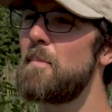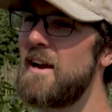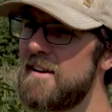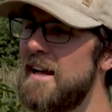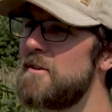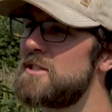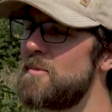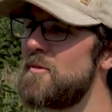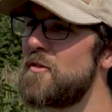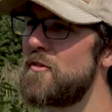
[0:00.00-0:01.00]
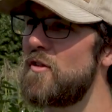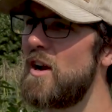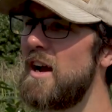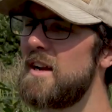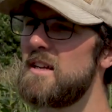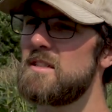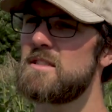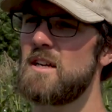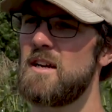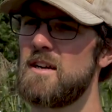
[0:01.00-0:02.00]
pare down some of the
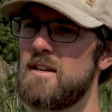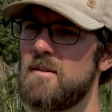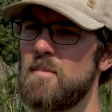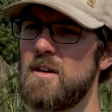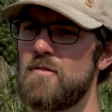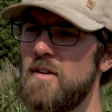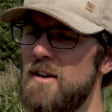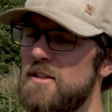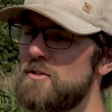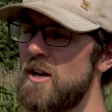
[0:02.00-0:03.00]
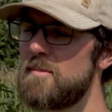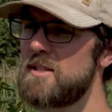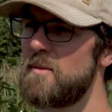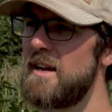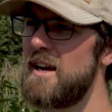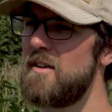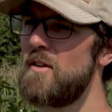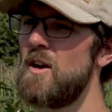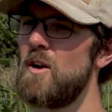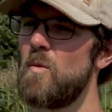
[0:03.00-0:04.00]
varieties of various crops that we have
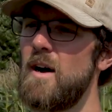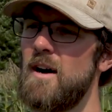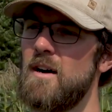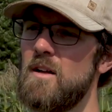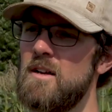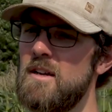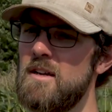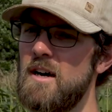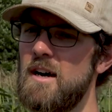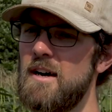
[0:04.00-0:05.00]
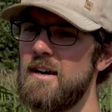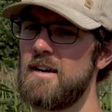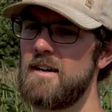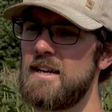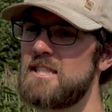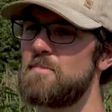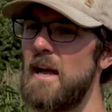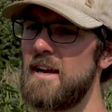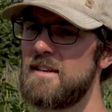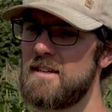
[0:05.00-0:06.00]
while
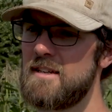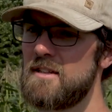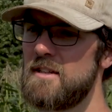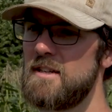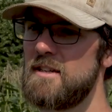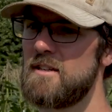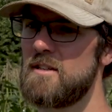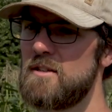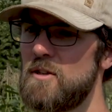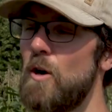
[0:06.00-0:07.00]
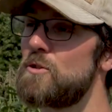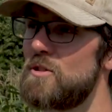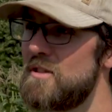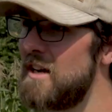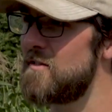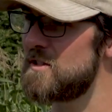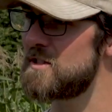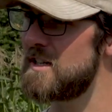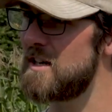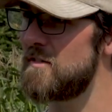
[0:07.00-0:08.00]
expanding the cultural
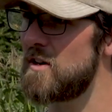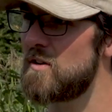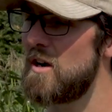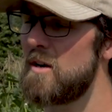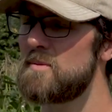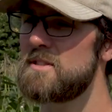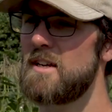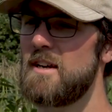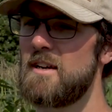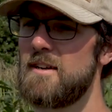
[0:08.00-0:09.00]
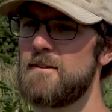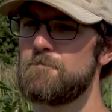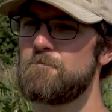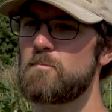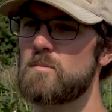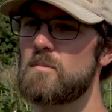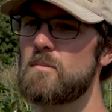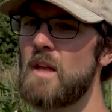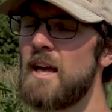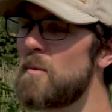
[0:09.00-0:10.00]
diversity of our crops. And
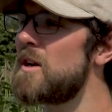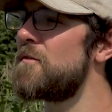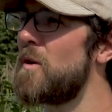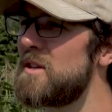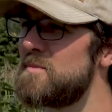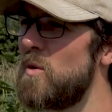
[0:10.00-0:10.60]
we're gonna focus